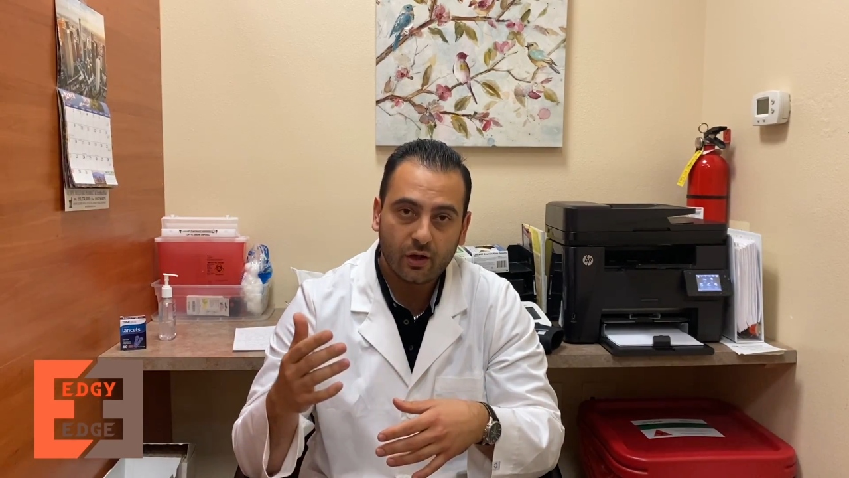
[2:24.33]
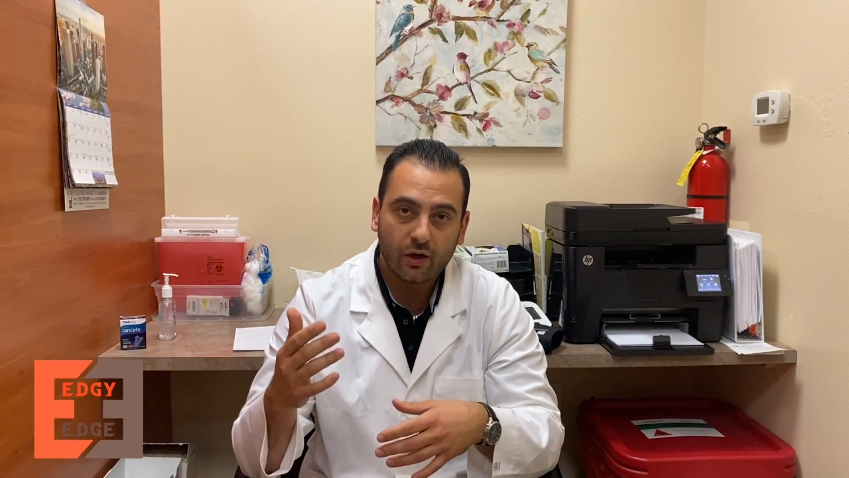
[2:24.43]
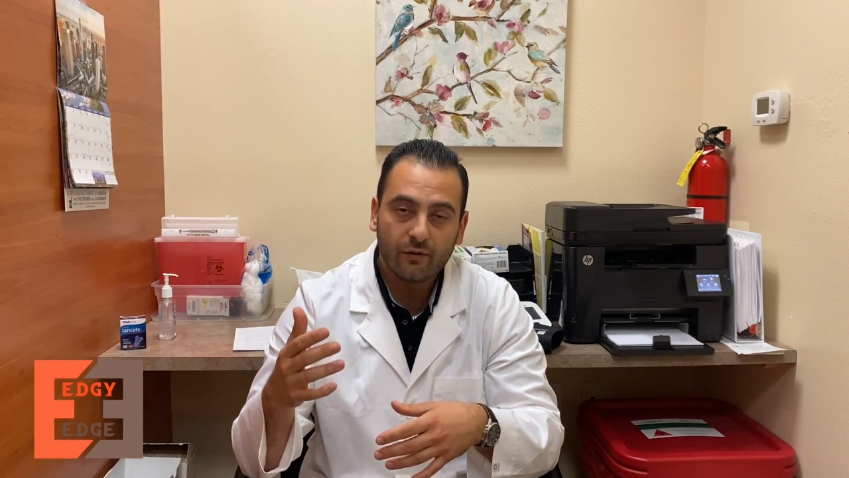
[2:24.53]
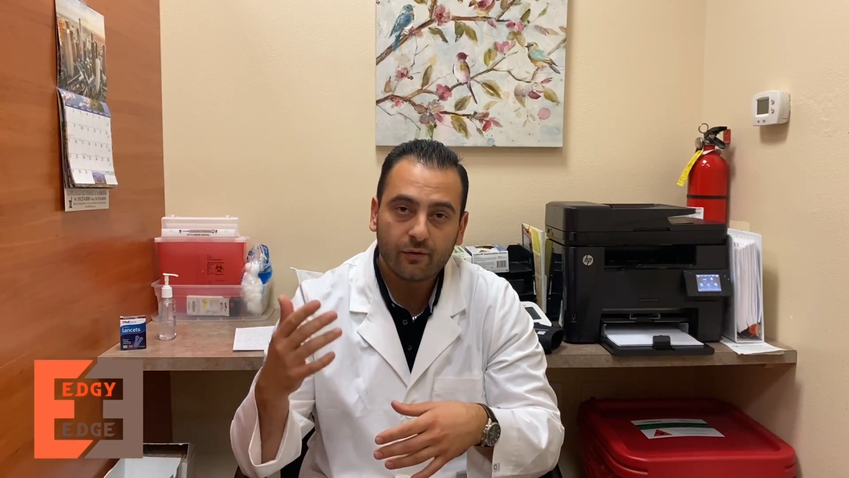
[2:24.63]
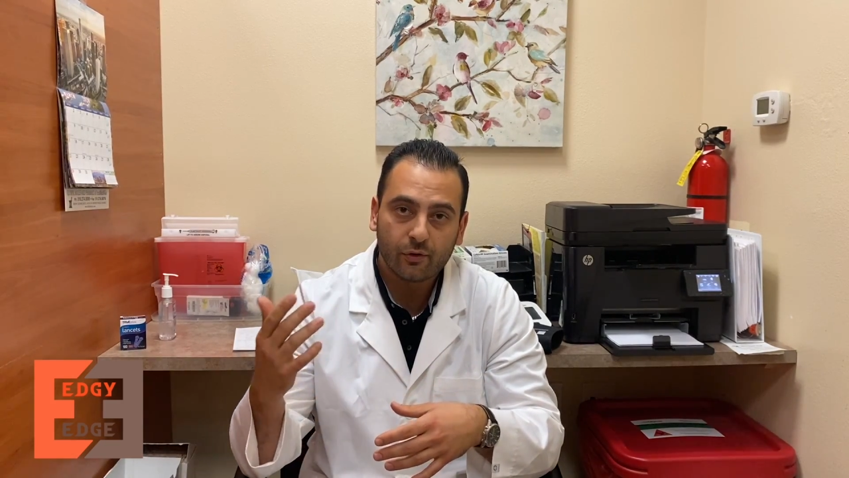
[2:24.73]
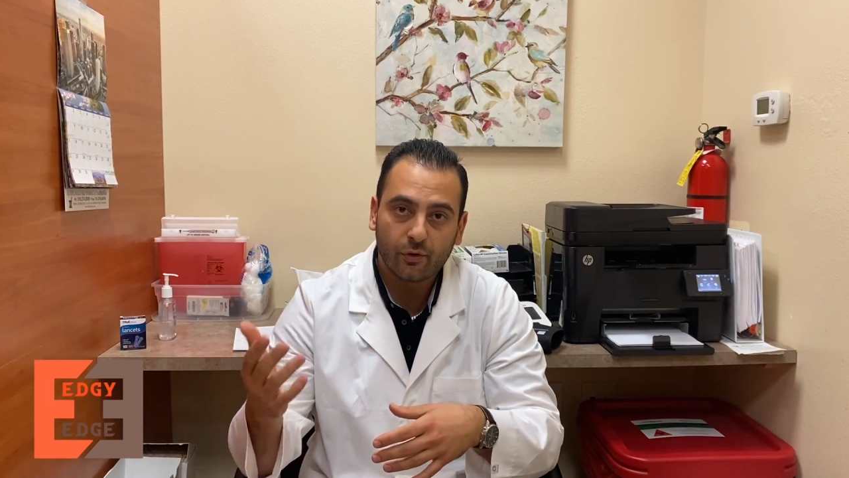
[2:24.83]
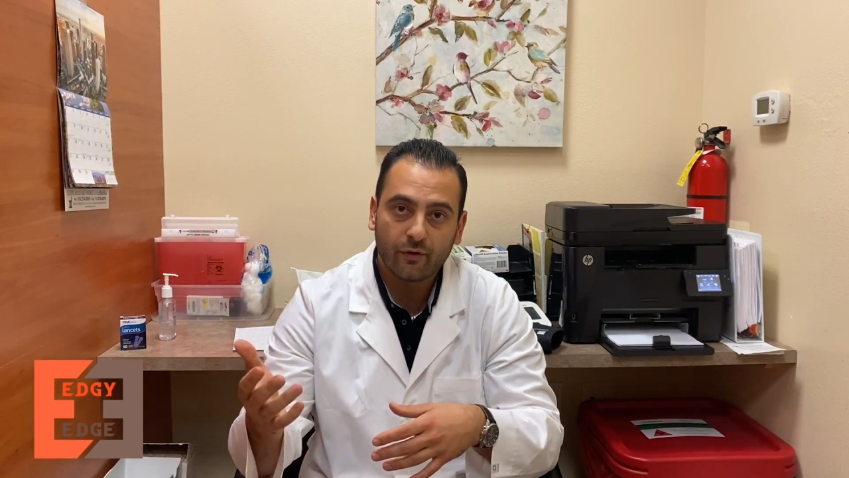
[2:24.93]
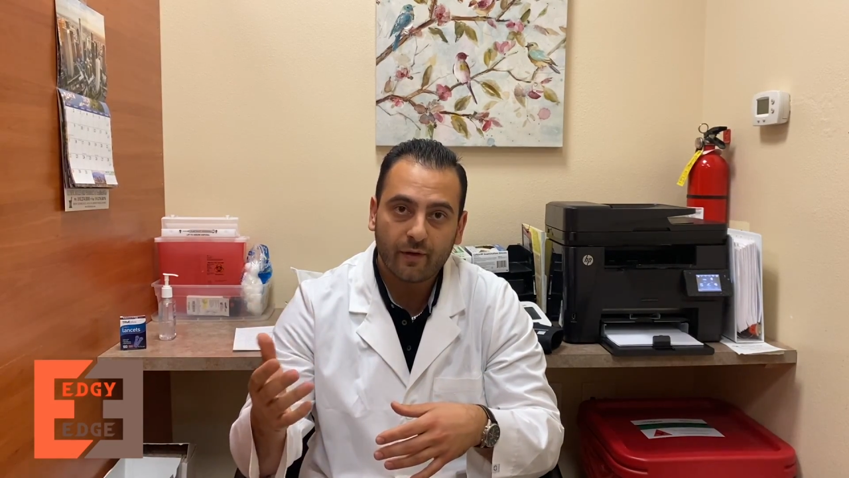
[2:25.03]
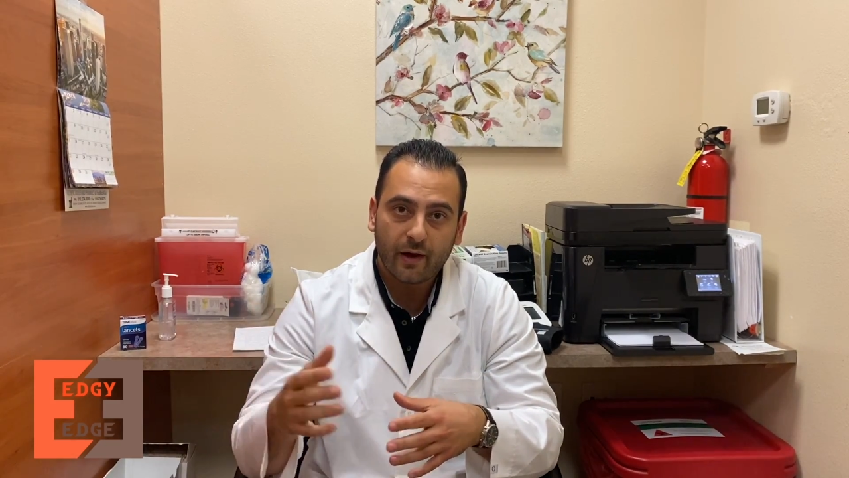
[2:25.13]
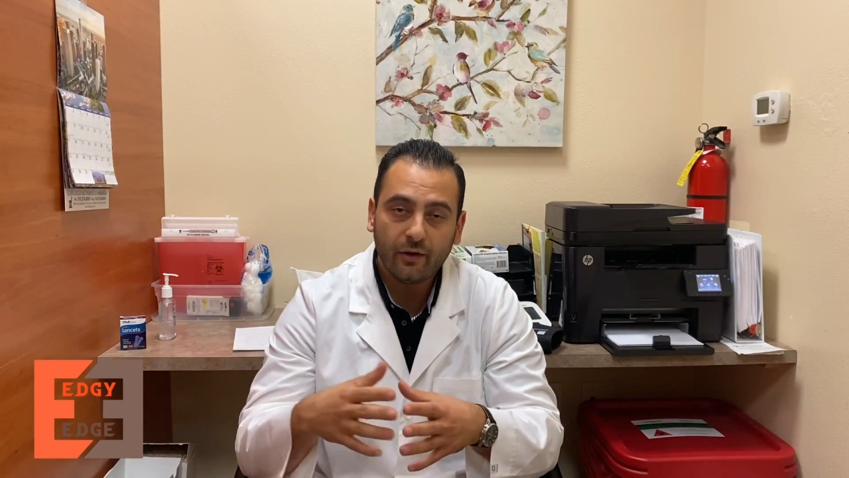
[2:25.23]
of
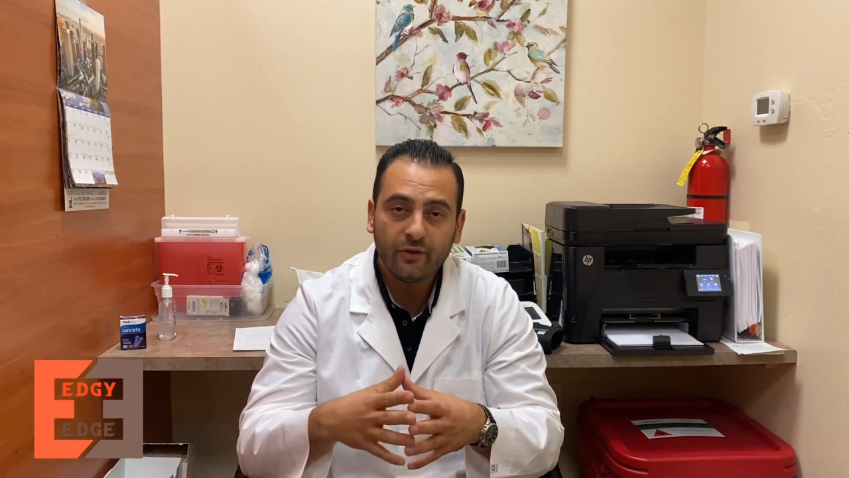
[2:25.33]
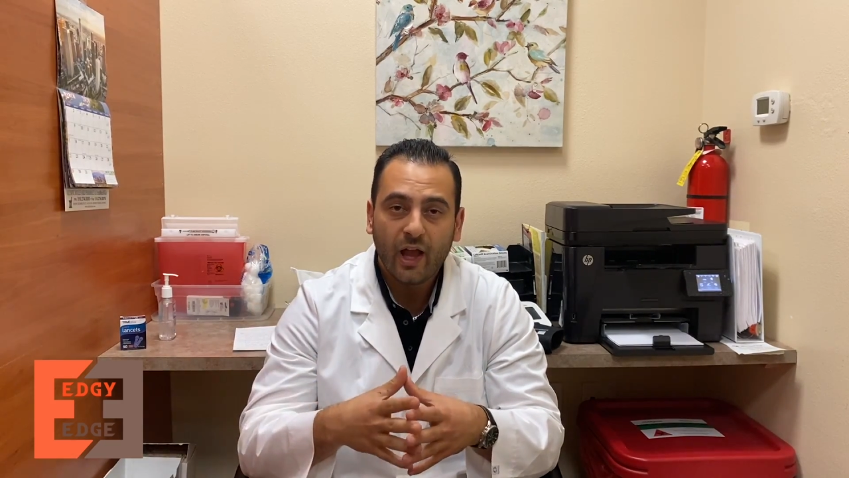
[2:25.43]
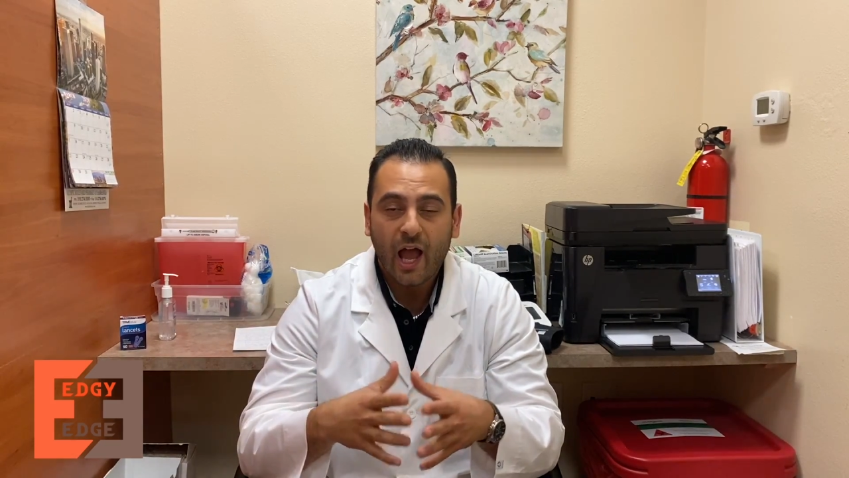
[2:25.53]
coronavirus